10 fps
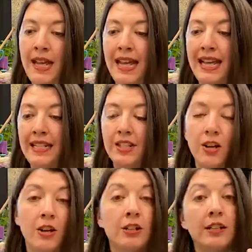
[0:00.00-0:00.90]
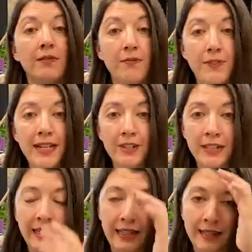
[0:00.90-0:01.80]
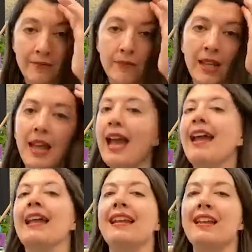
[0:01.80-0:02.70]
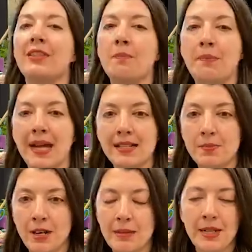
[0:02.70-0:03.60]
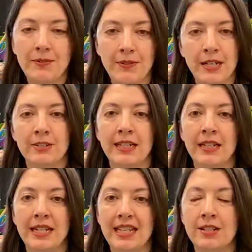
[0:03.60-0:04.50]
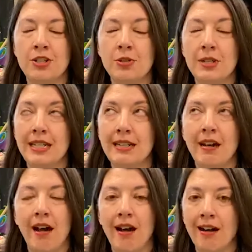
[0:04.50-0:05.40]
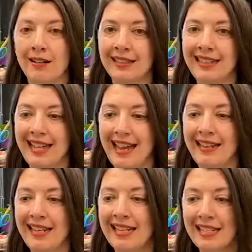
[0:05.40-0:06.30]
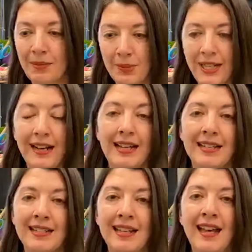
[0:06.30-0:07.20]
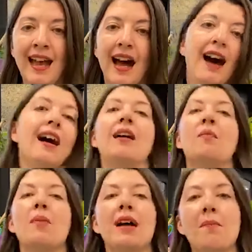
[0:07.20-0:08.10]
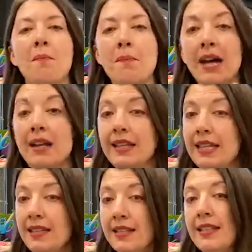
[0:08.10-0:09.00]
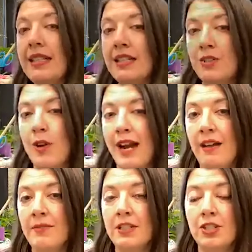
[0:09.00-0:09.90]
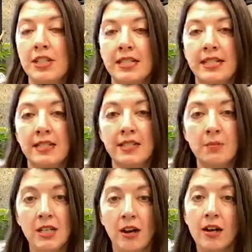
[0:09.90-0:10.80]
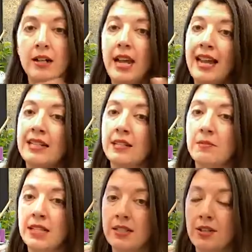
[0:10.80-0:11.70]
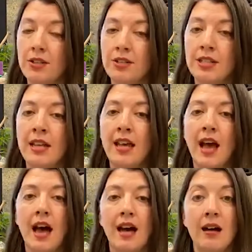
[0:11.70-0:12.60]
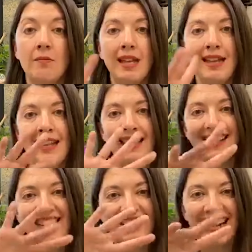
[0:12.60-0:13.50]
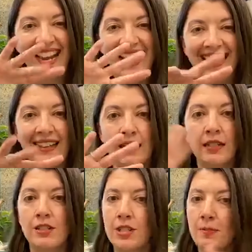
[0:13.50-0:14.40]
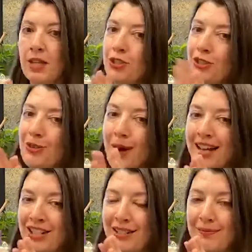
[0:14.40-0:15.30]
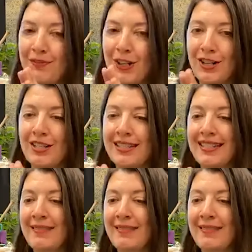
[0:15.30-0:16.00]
It's called finger knitting. And the best part about finger knitting is you need hardly any supplies. But this craft just needs some yarn and some scissors and your hand. Just make sure you wash them first.